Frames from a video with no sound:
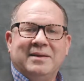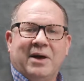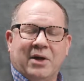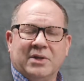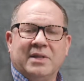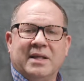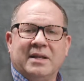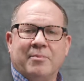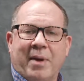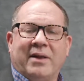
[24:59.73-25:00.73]
other than
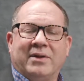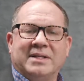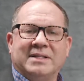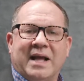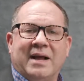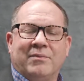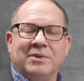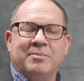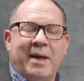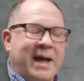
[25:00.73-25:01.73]
the ballot design was
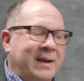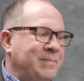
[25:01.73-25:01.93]
bad.